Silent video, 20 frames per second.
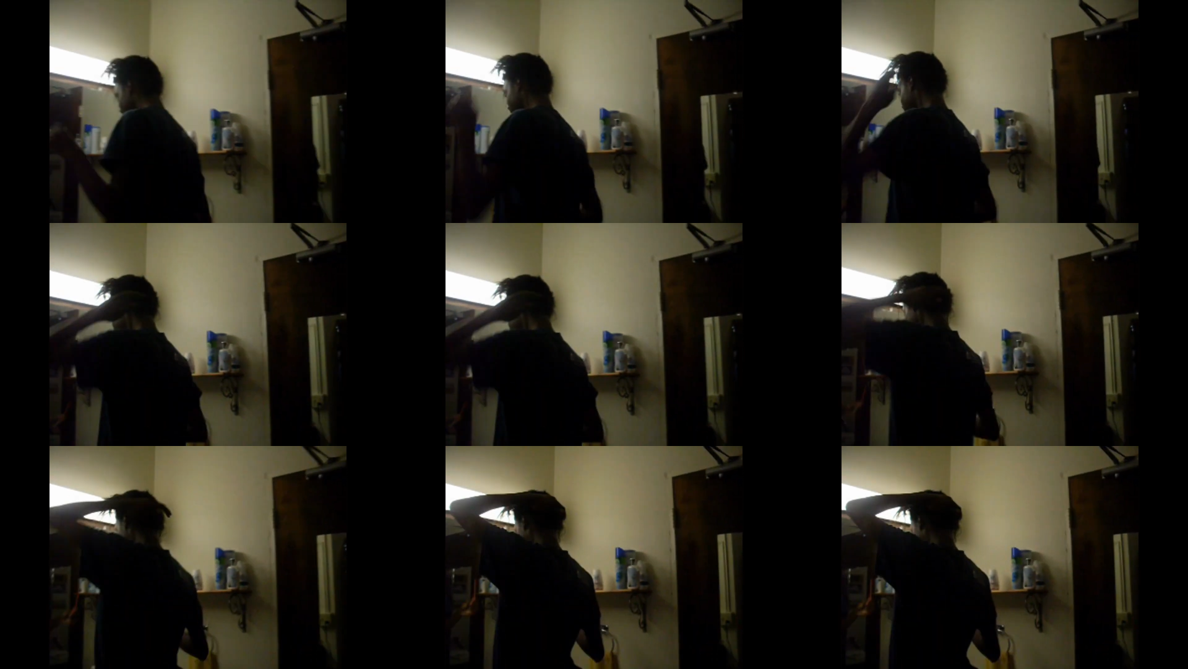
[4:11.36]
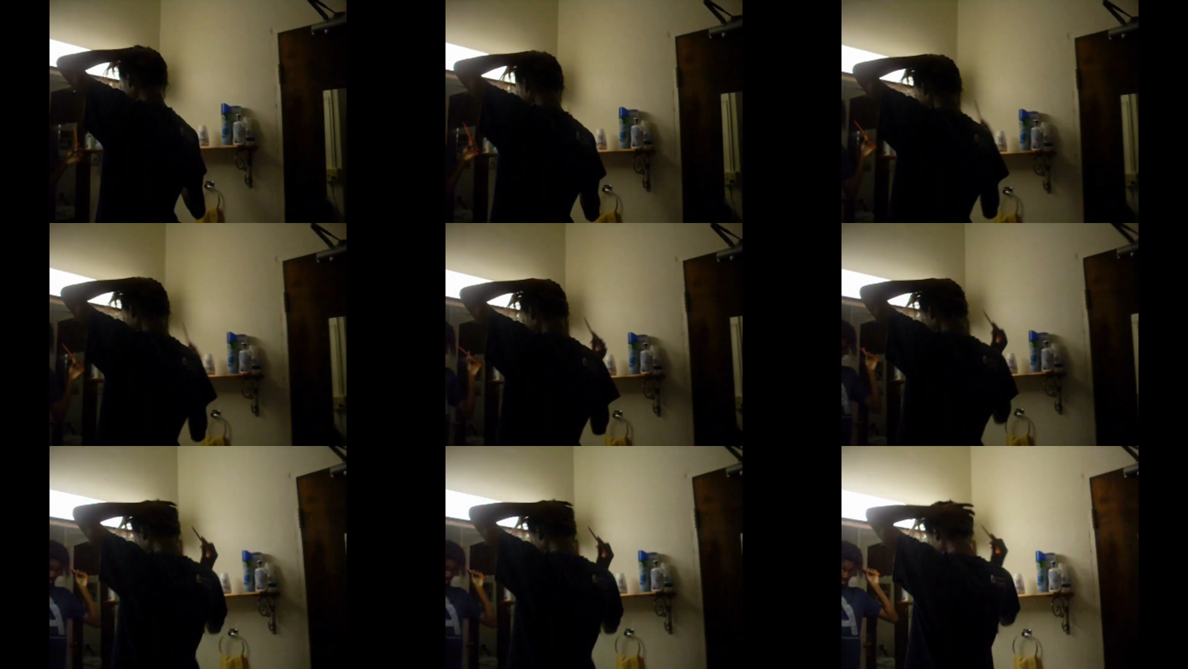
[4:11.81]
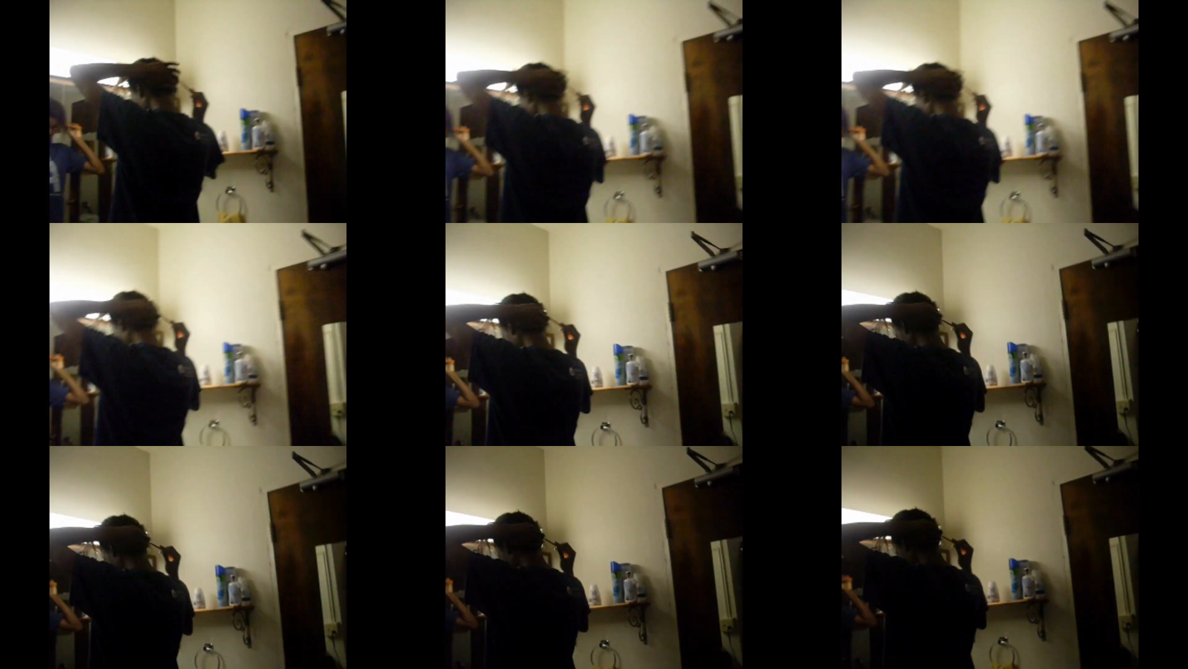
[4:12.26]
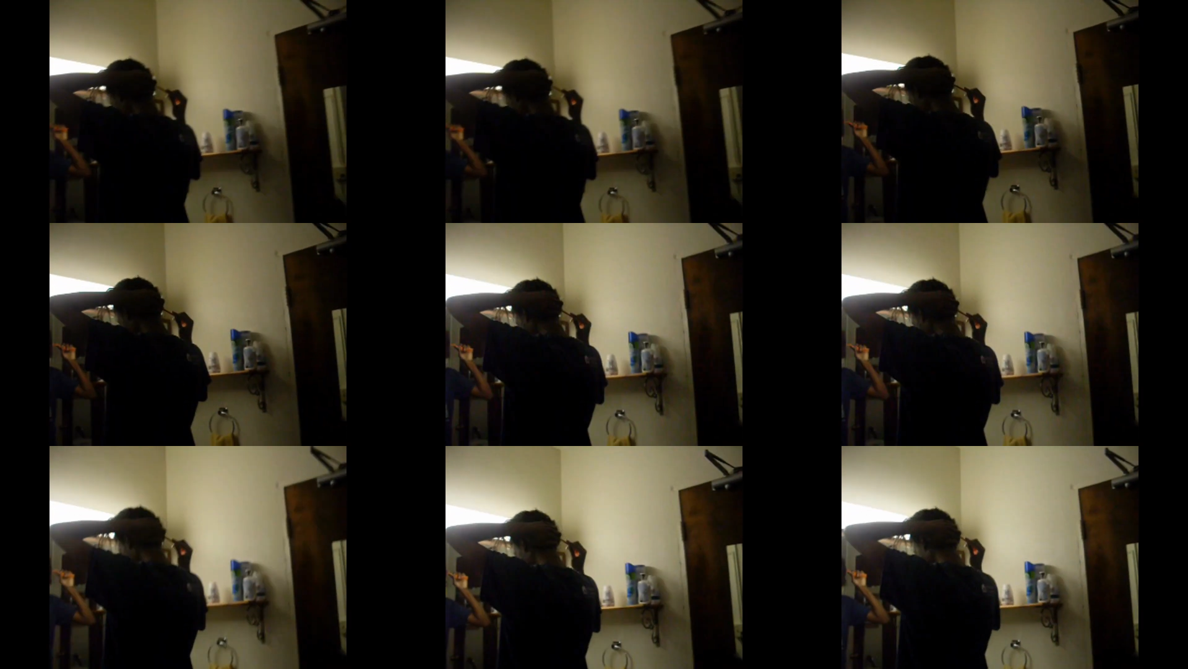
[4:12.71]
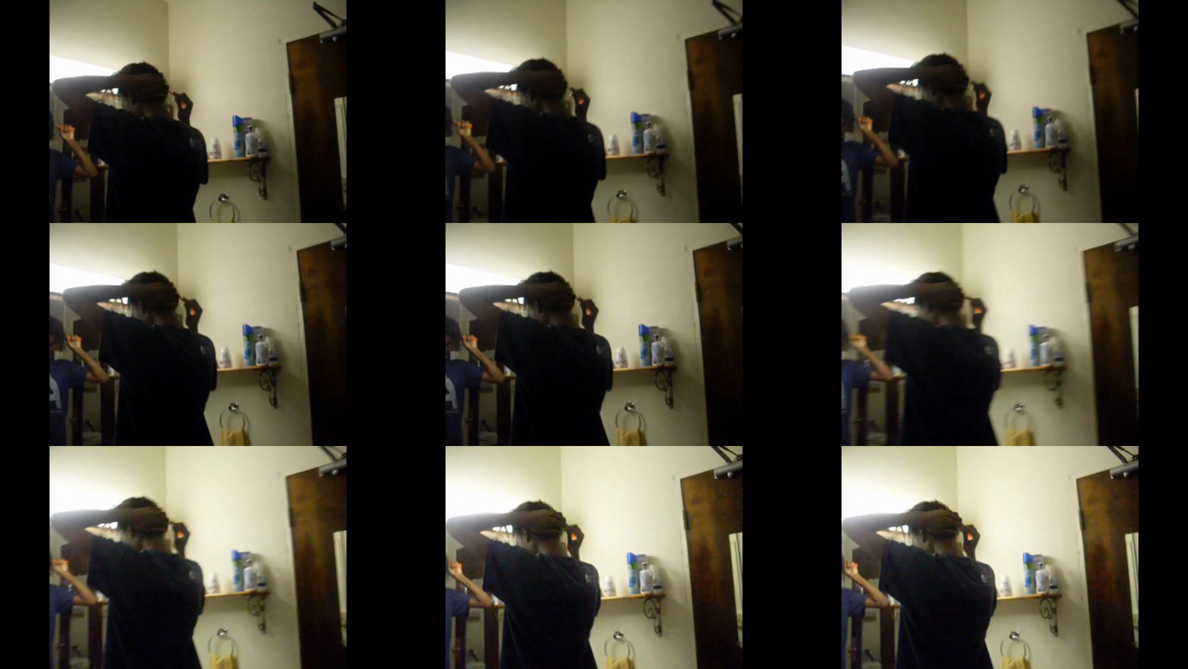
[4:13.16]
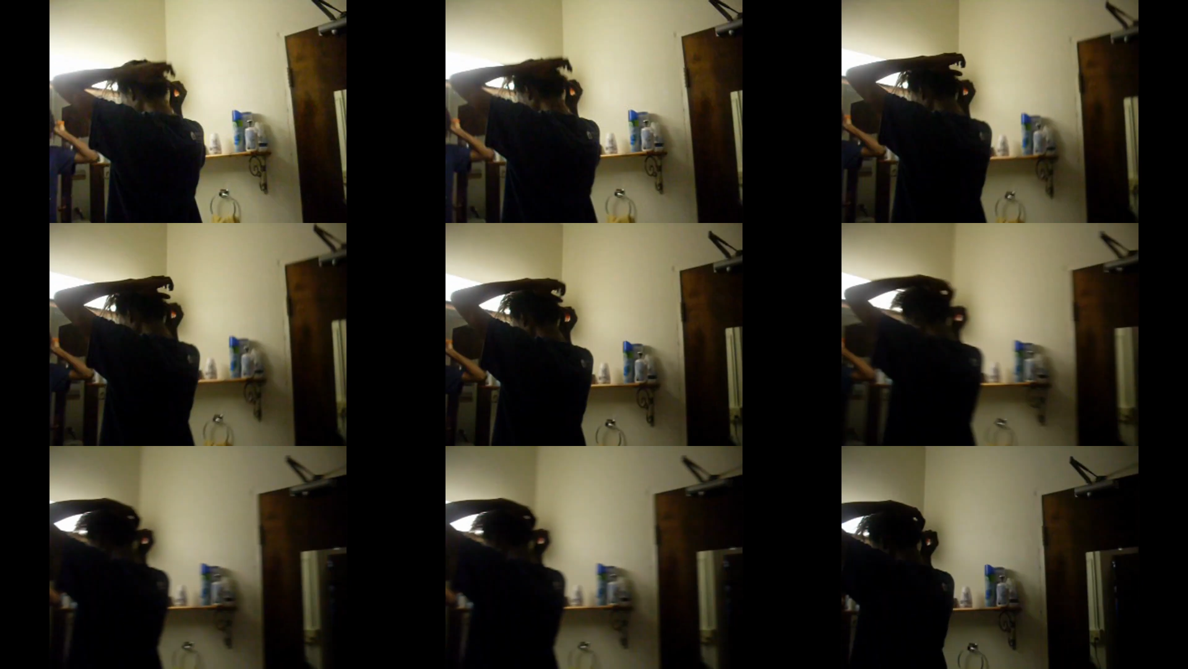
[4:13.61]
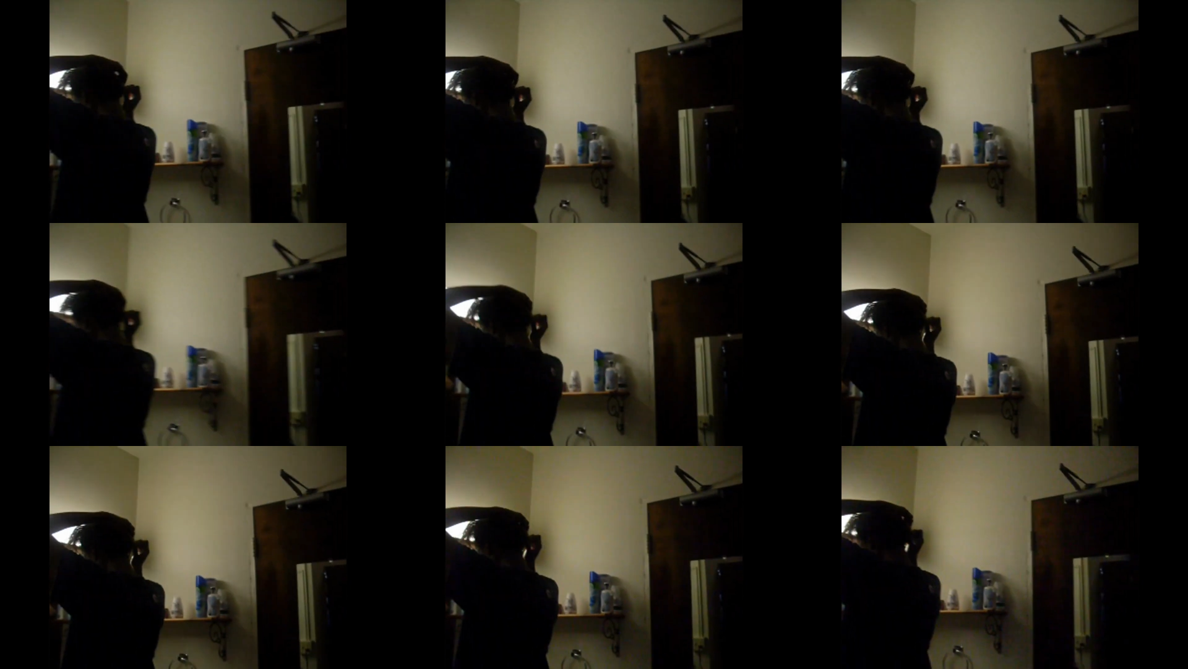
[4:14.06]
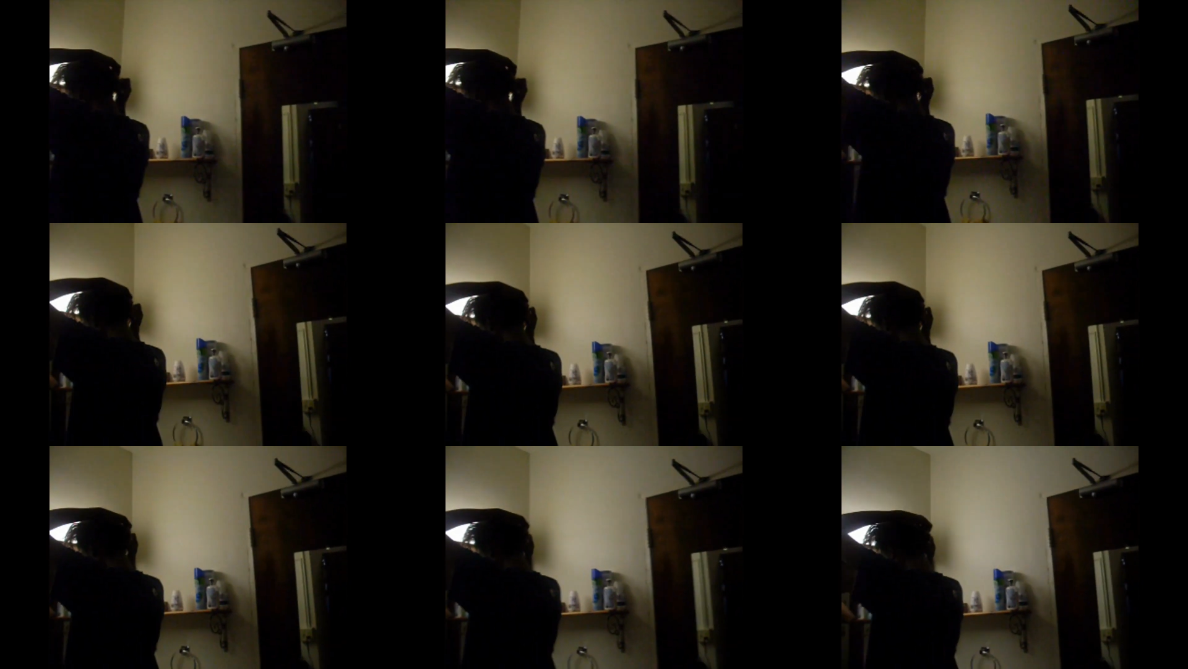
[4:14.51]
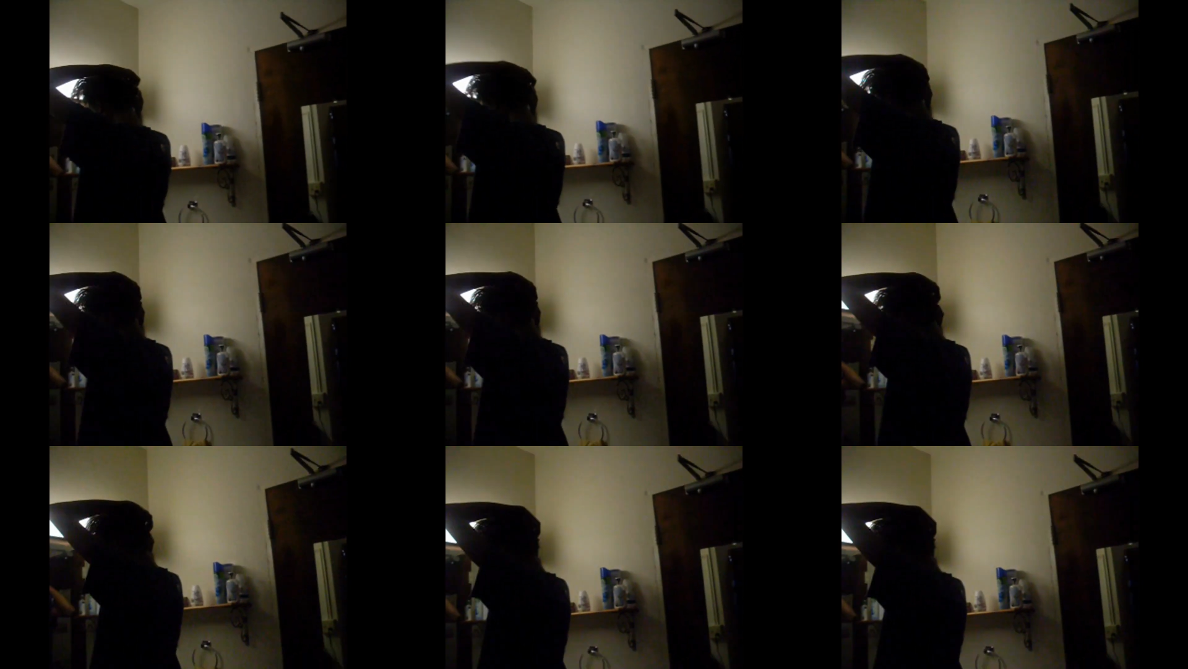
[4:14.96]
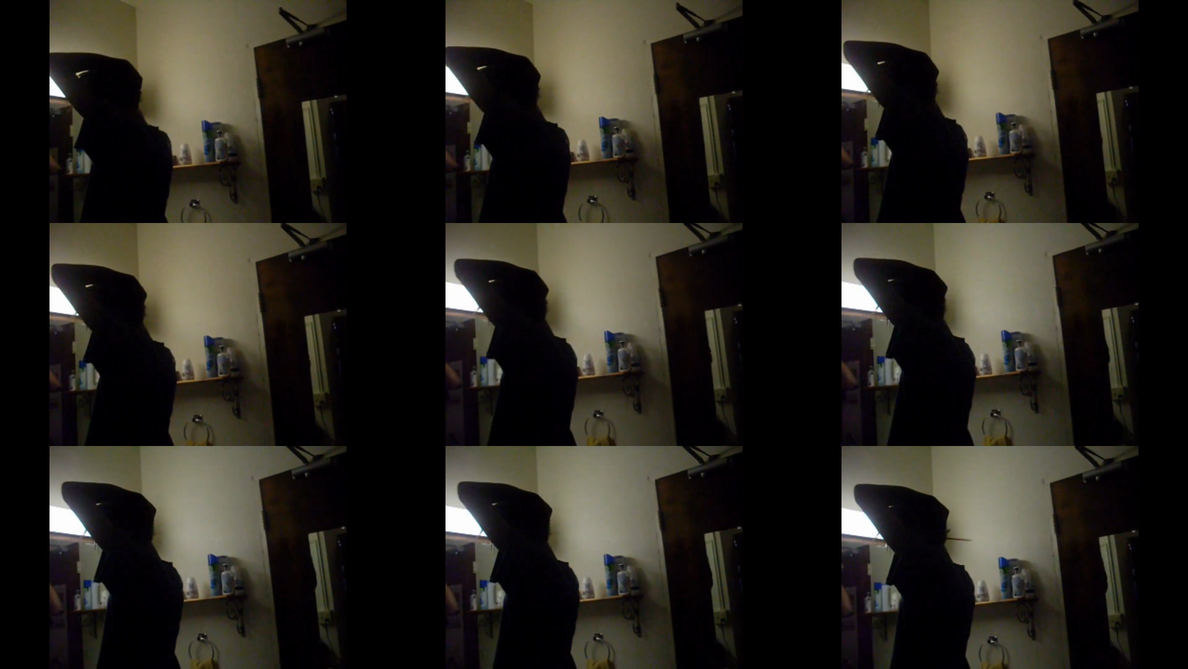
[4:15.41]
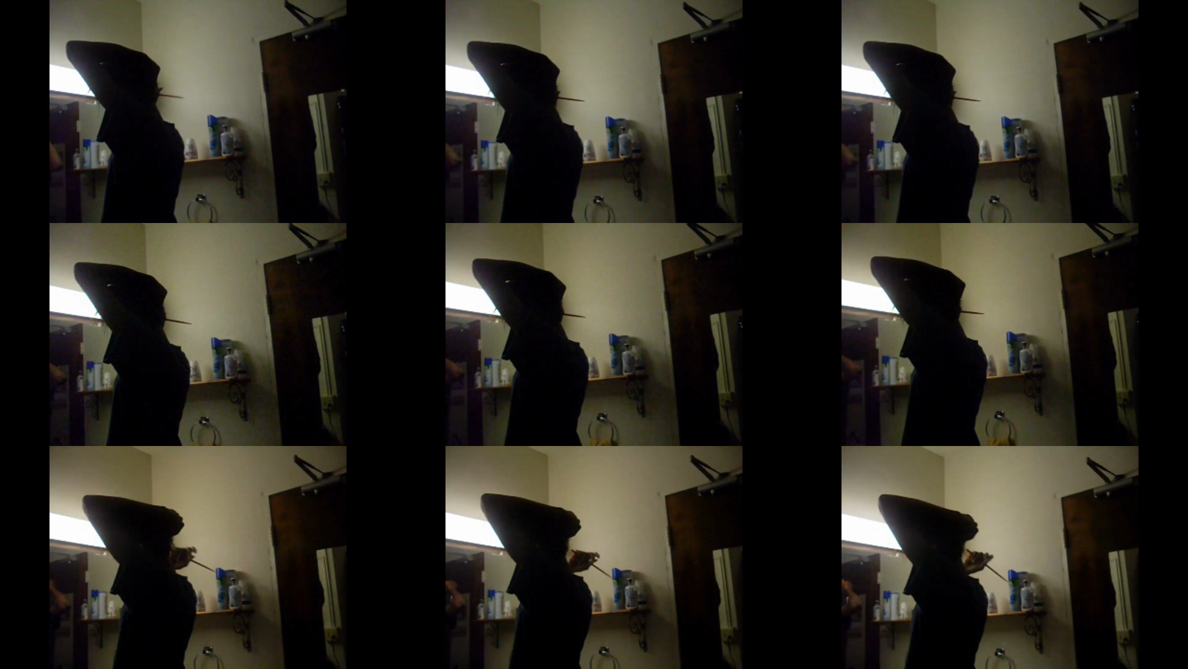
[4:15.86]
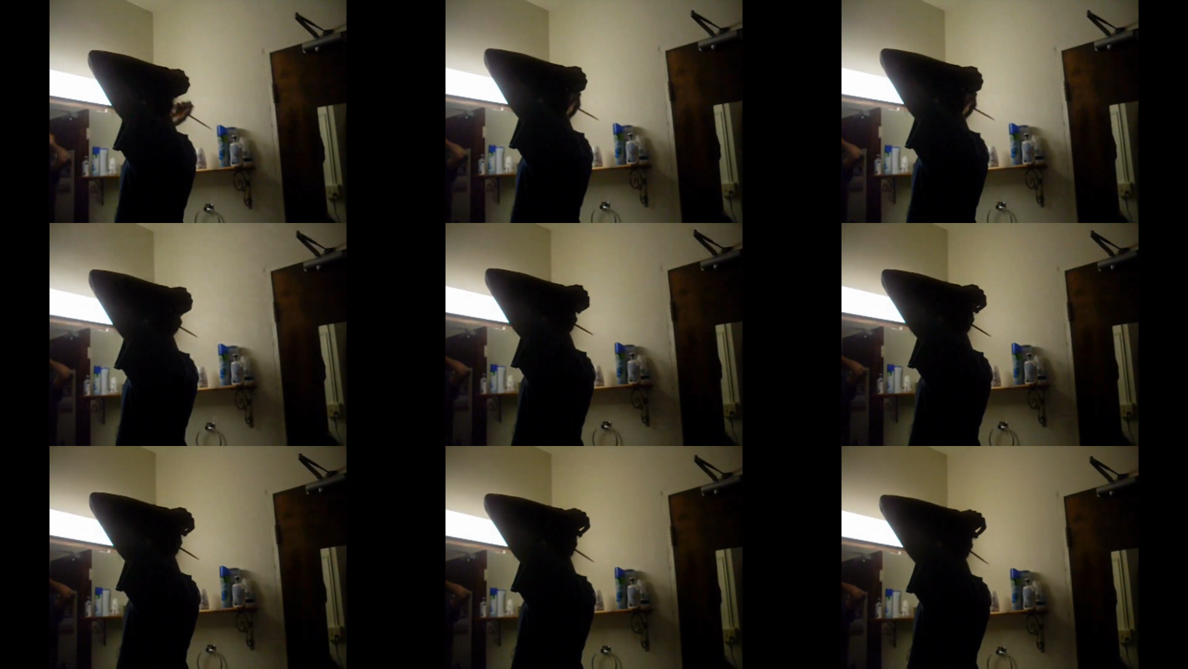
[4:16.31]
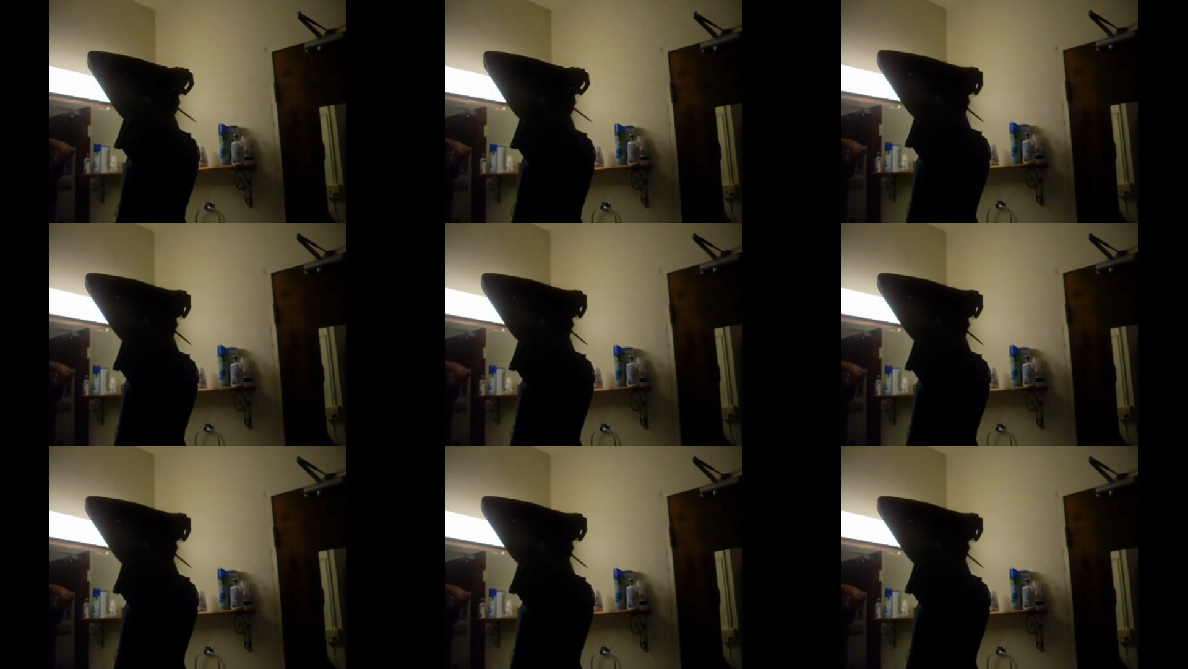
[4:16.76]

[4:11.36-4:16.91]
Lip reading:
Nobody's mouth can be seen.